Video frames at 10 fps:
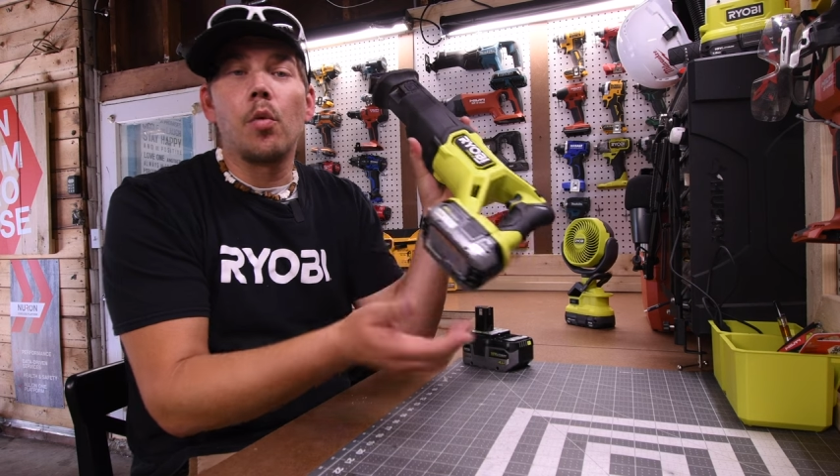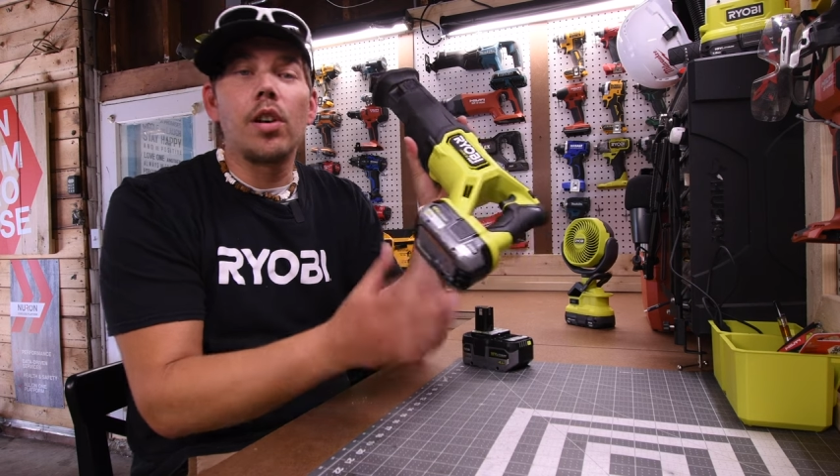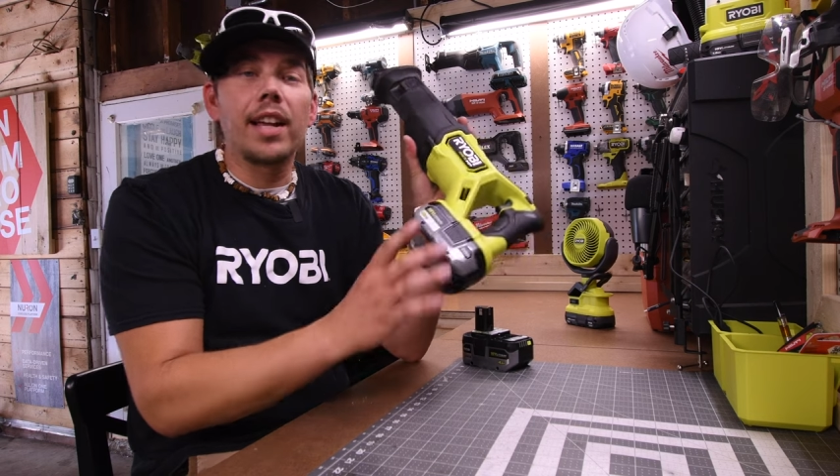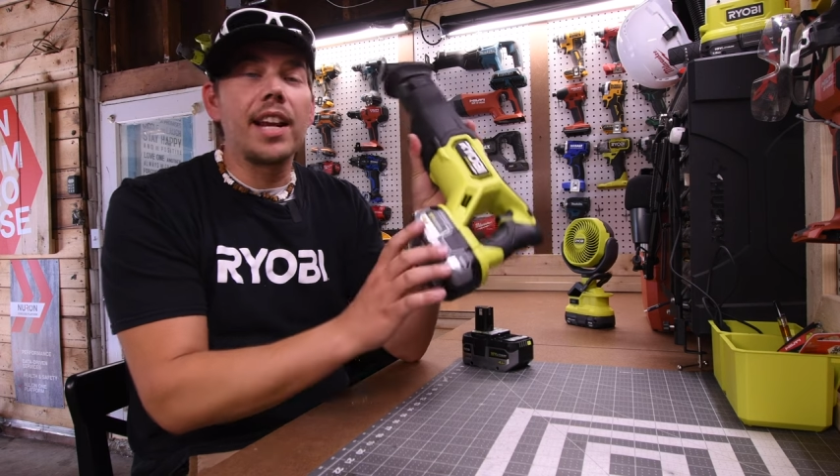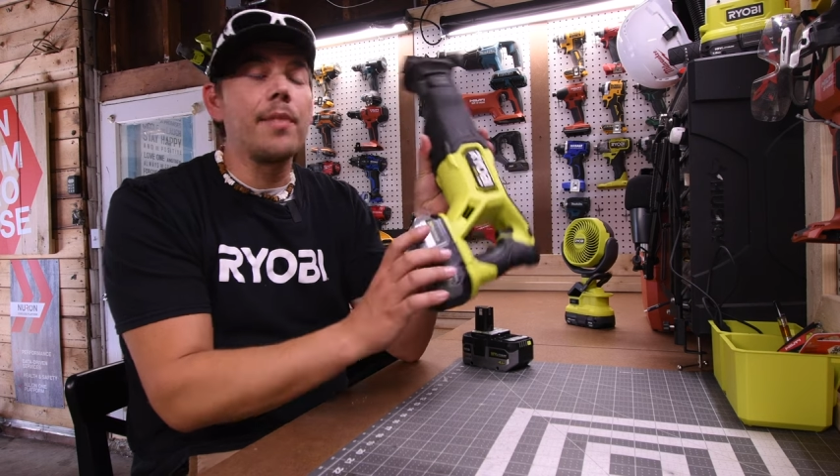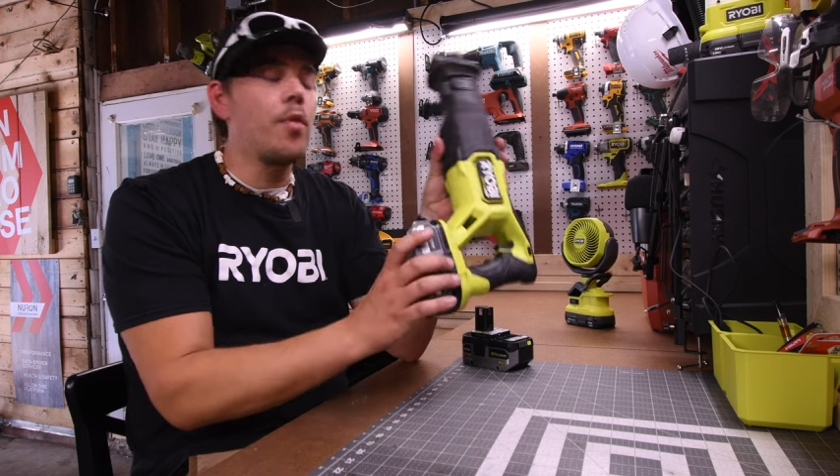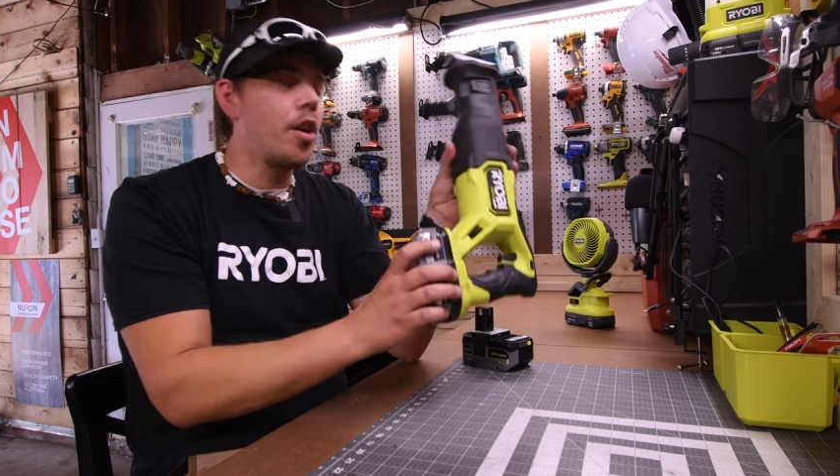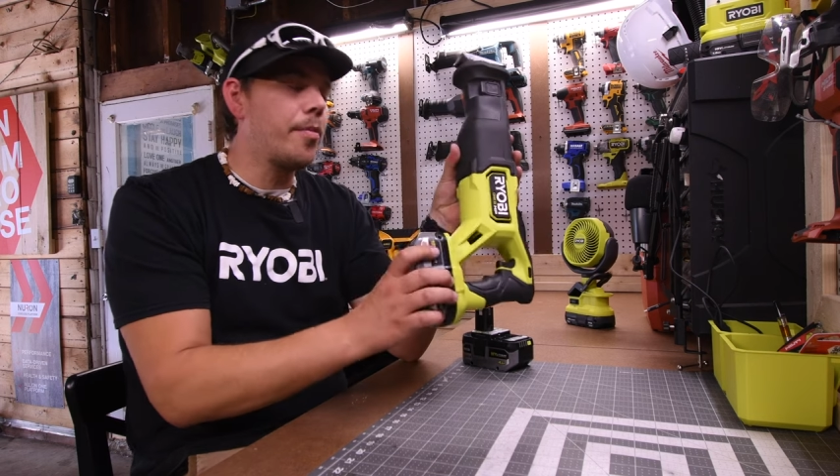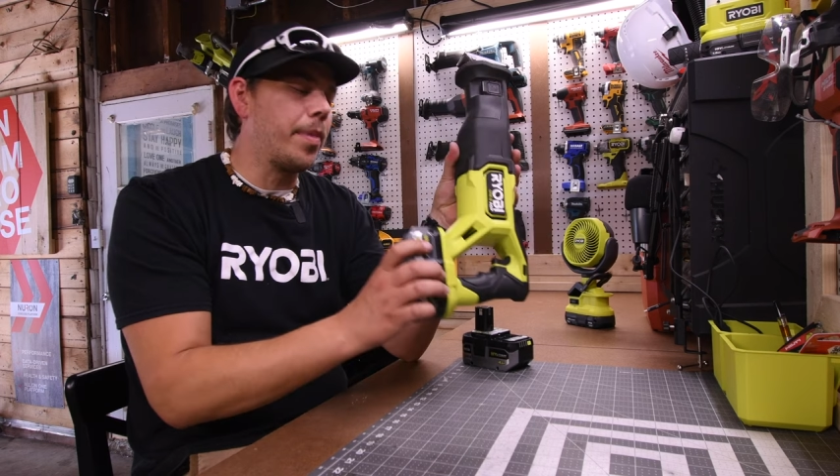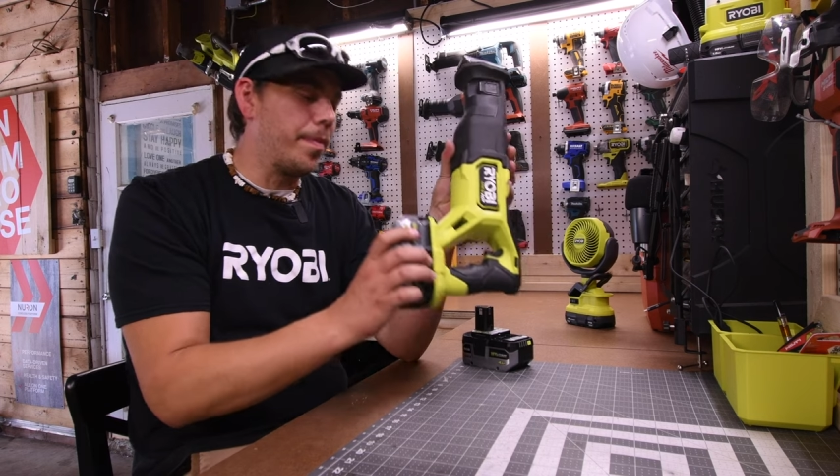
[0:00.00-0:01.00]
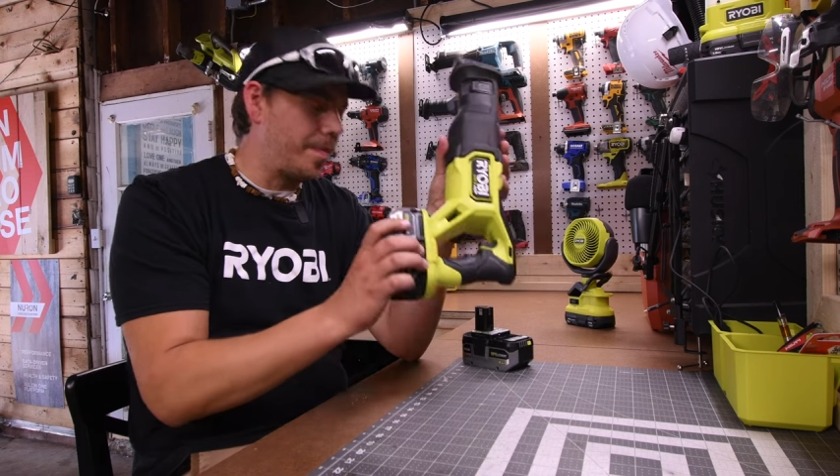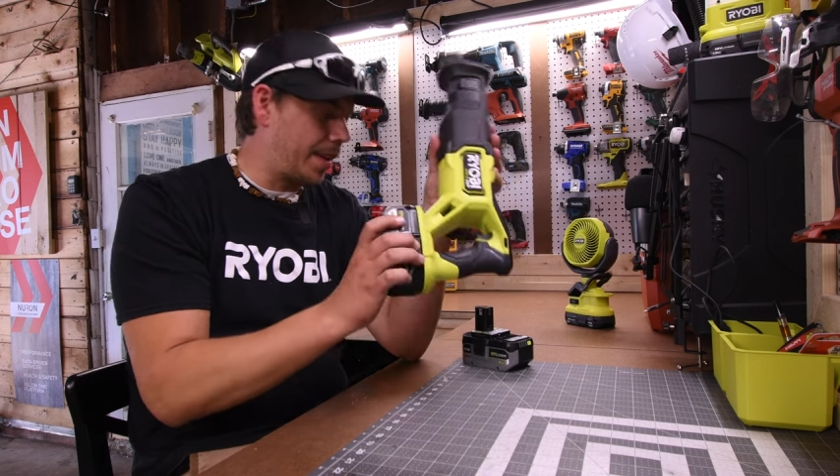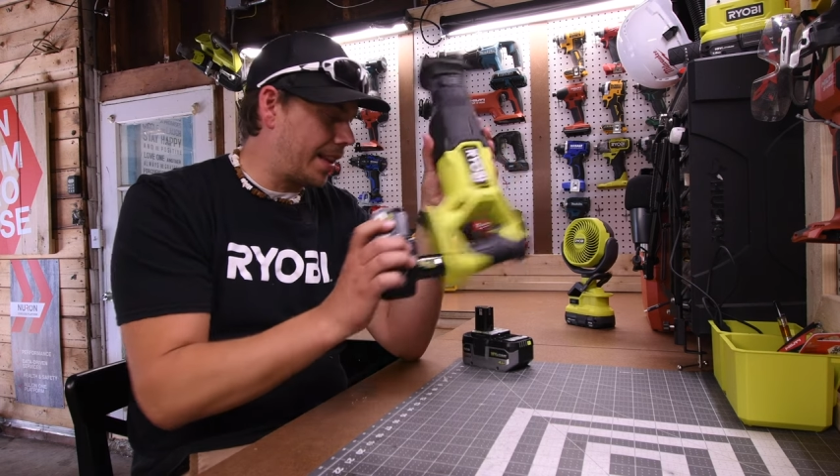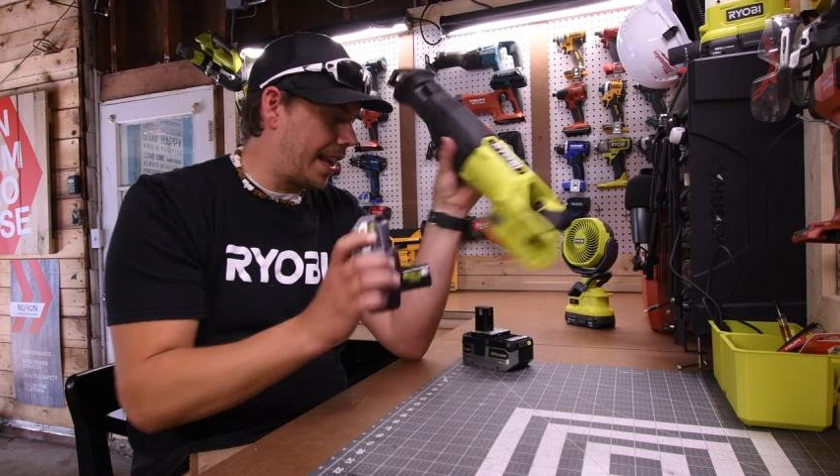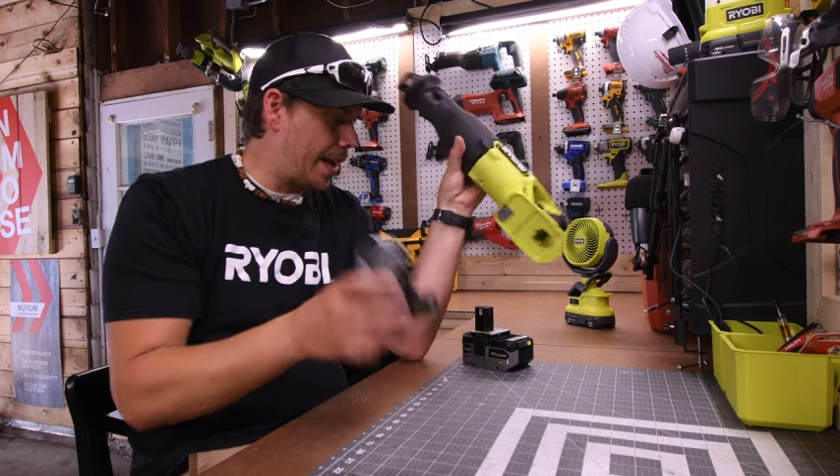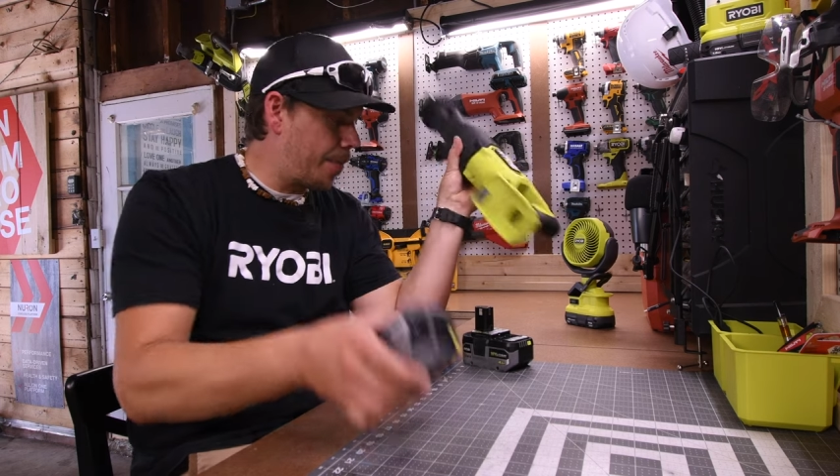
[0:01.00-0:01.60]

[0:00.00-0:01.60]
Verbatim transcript: work anymore, but then I